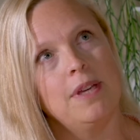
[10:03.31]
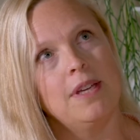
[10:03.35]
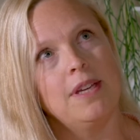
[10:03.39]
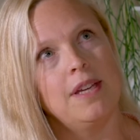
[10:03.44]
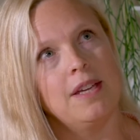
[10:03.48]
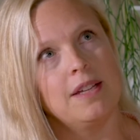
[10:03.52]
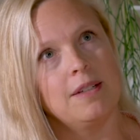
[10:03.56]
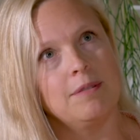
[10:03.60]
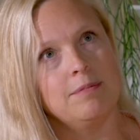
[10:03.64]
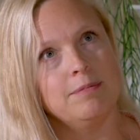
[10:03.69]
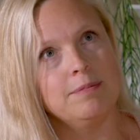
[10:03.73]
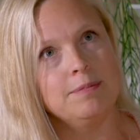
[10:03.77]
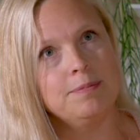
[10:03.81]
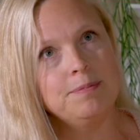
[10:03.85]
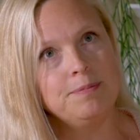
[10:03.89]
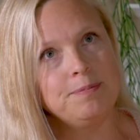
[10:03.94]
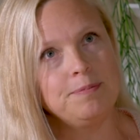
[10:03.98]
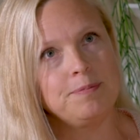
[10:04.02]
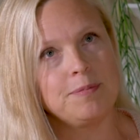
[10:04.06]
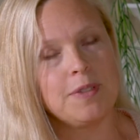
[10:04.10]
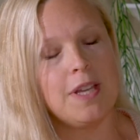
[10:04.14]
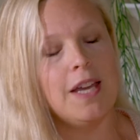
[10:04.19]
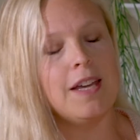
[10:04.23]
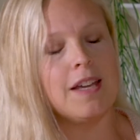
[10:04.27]

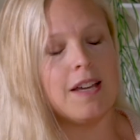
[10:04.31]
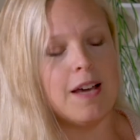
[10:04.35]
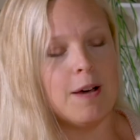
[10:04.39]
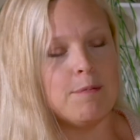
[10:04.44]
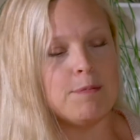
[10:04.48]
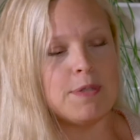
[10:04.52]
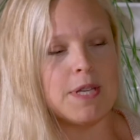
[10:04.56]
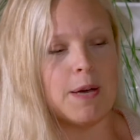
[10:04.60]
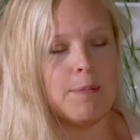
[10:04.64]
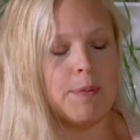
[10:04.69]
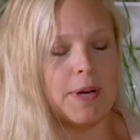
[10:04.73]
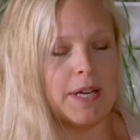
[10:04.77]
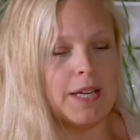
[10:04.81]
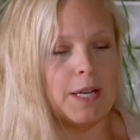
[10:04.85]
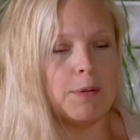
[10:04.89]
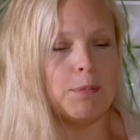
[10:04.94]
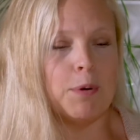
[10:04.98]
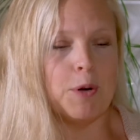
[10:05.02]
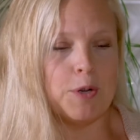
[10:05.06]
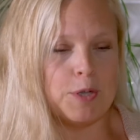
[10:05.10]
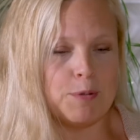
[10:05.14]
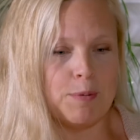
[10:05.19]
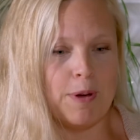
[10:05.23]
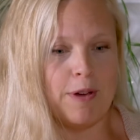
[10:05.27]
it comes up. I get
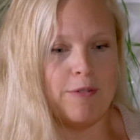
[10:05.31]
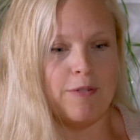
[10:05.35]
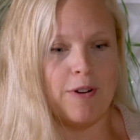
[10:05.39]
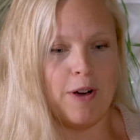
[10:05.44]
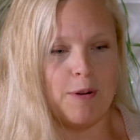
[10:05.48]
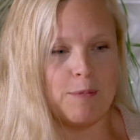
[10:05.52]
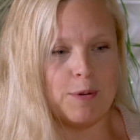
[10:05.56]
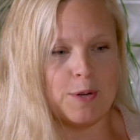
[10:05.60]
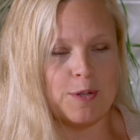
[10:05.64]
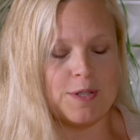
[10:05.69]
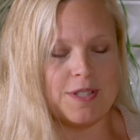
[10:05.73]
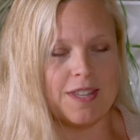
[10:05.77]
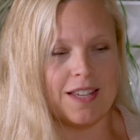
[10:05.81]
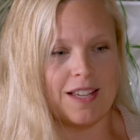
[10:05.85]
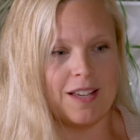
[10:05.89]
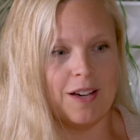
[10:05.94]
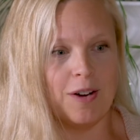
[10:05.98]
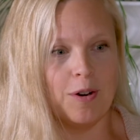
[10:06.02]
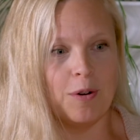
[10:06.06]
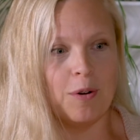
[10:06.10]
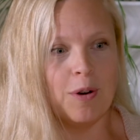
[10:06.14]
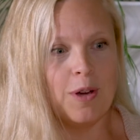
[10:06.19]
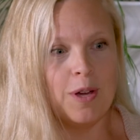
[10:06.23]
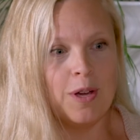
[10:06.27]
approached by farmers that
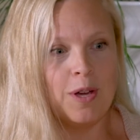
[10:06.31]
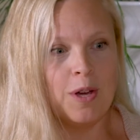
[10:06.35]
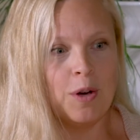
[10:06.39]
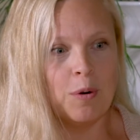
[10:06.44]
go,